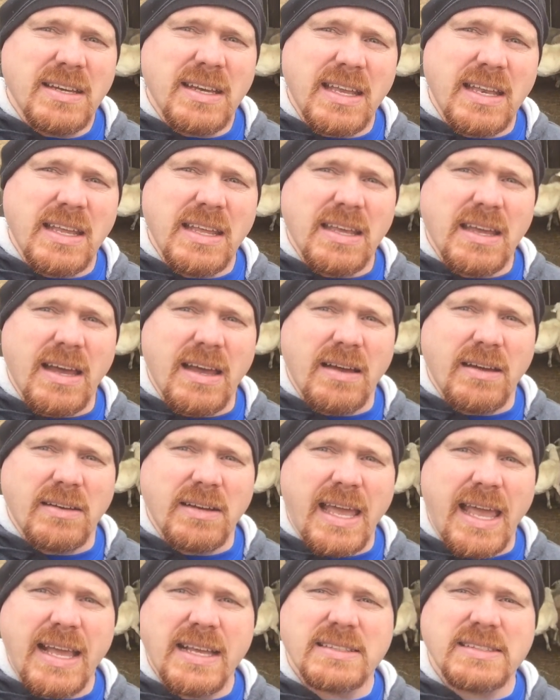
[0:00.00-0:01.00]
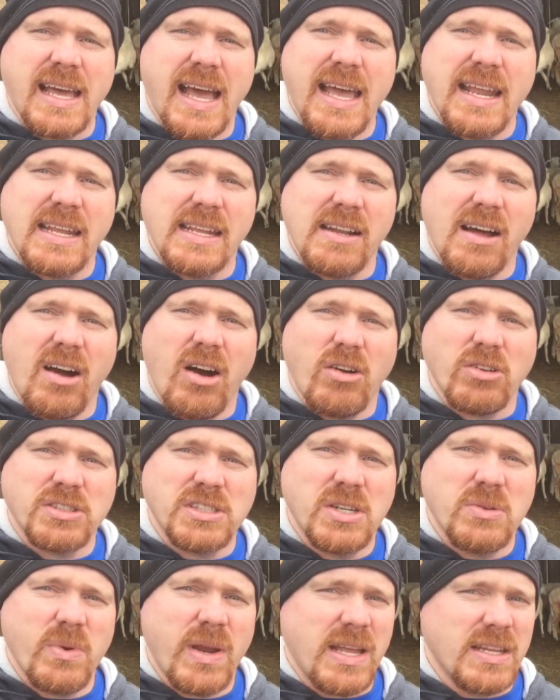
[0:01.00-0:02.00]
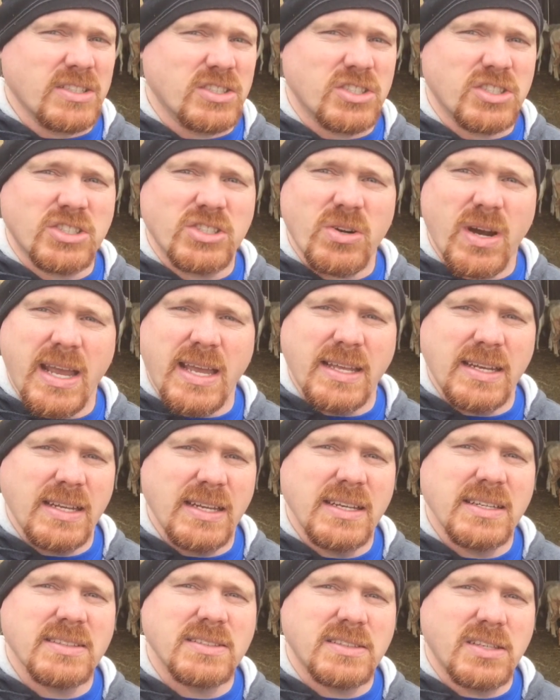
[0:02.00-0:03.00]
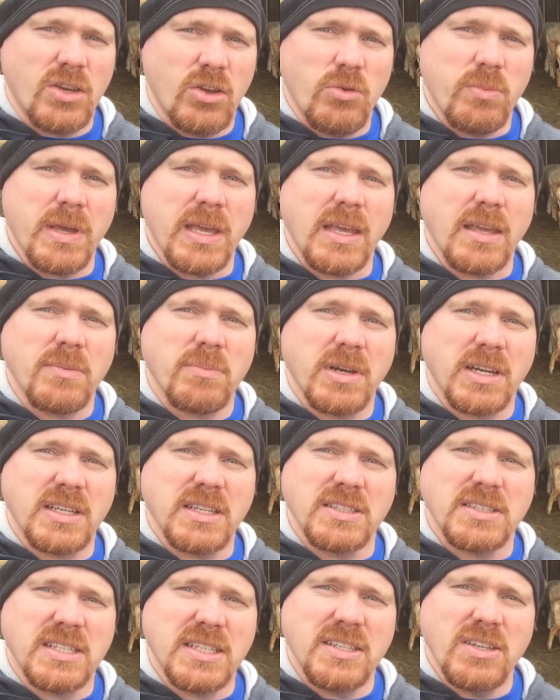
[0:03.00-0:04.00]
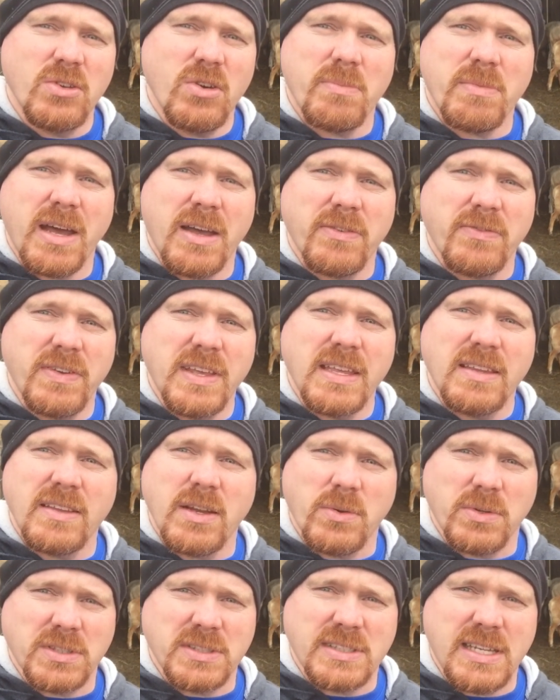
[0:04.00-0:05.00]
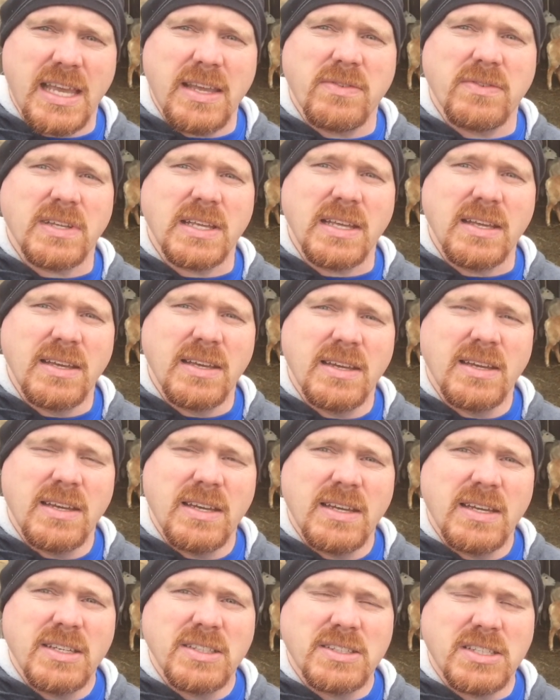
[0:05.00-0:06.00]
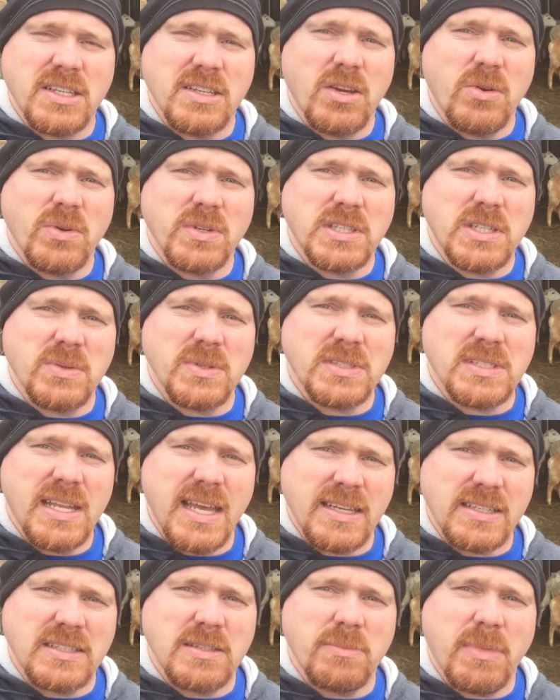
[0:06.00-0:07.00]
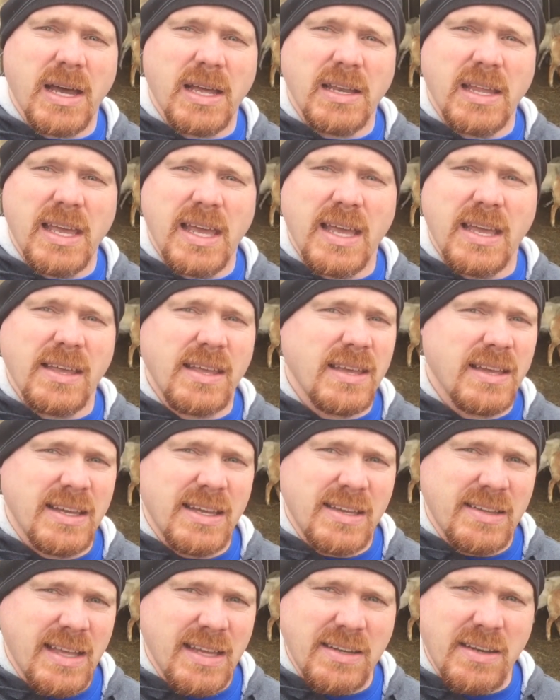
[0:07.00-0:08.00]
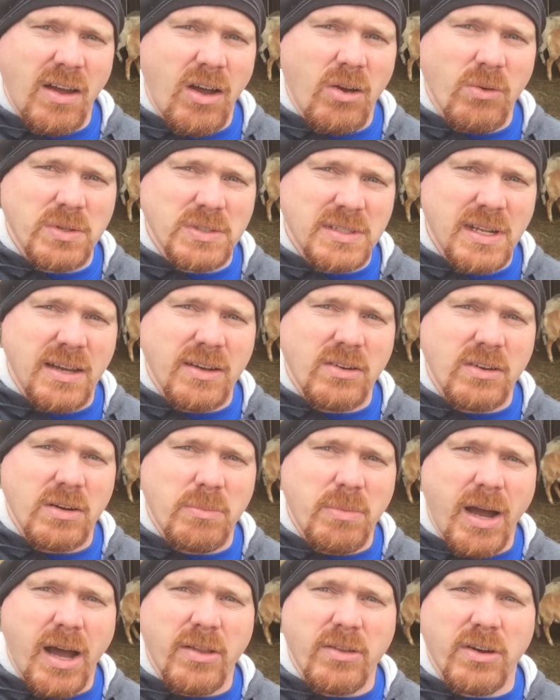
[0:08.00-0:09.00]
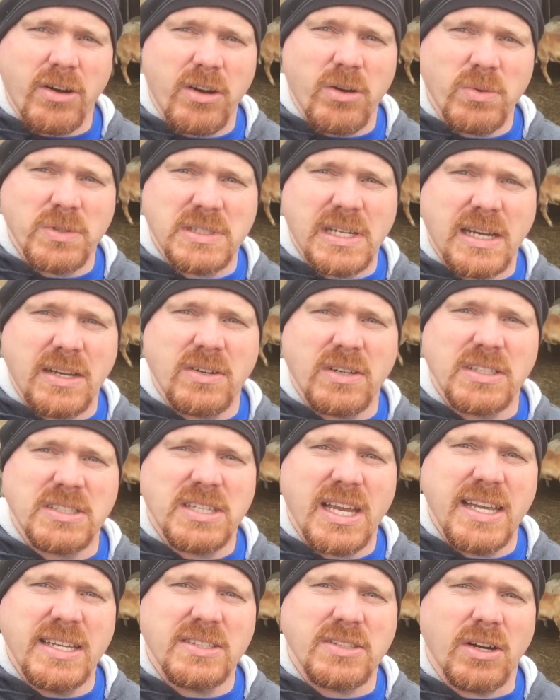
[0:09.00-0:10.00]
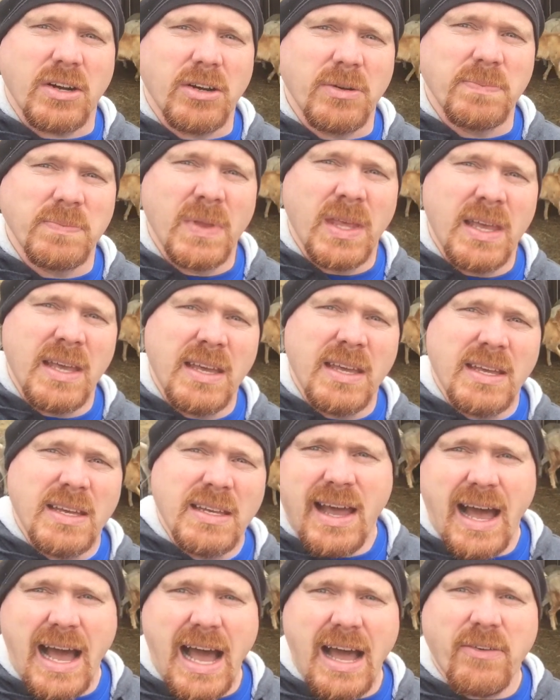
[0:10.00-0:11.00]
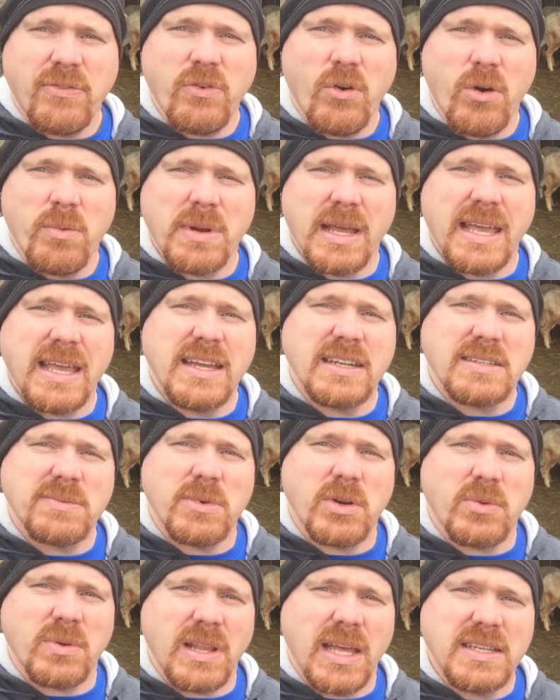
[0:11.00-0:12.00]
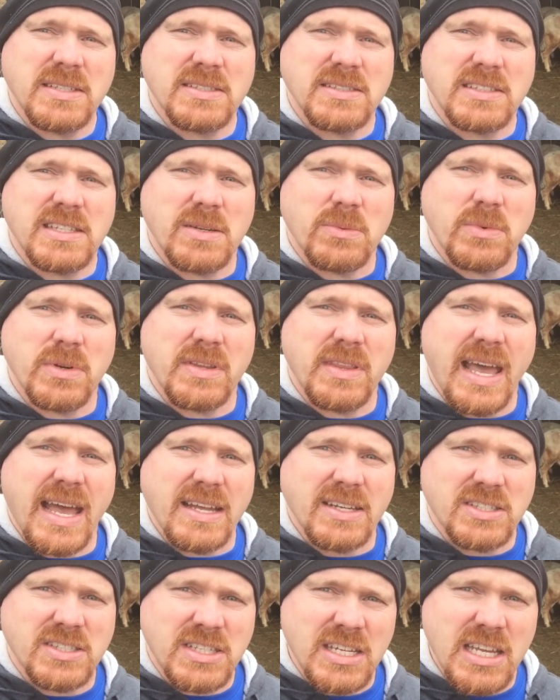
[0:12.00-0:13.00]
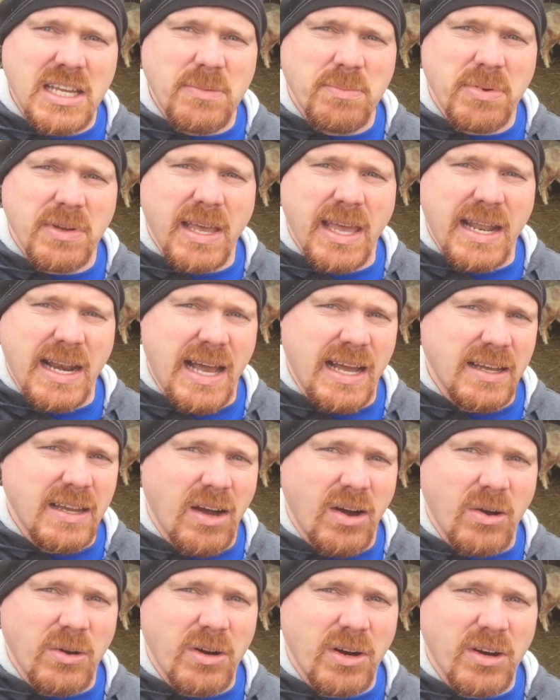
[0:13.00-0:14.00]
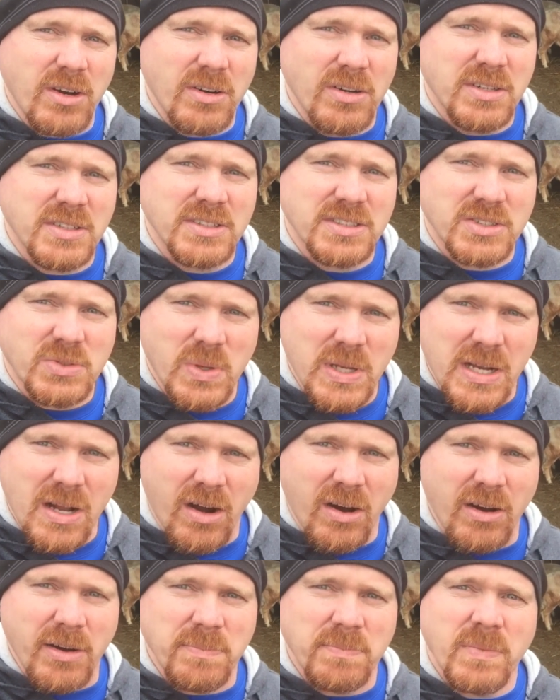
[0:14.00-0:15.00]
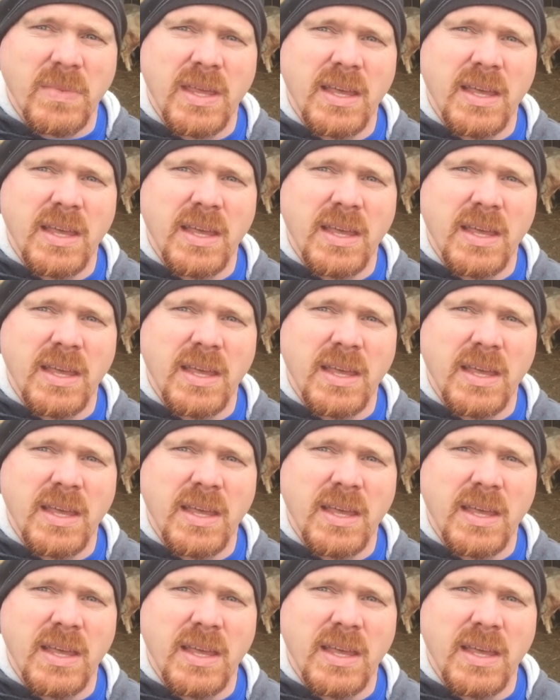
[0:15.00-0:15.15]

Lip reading: anxiety at all. She ran straight to me because she knew at my feet there was safety. She knew when she was next to my leg, that dog was not going to bother her, was not going to chase her. I formed an intimate relationship with that sheep, and I called her sweetheart.